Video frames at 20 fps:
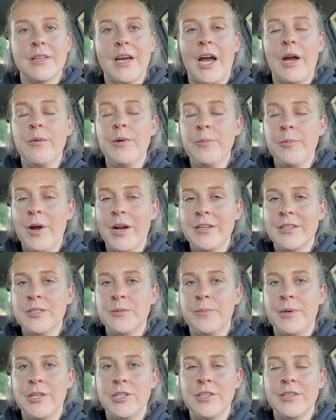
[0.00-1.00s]
I would practice
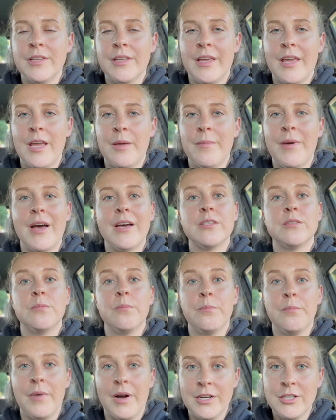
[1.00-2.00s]
pitching the game as
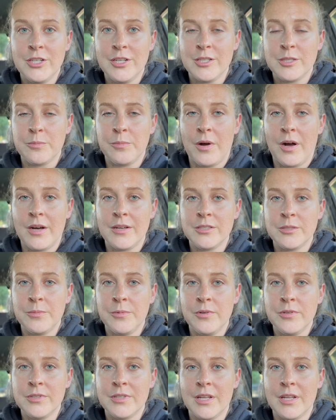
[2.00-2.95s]
much as possible so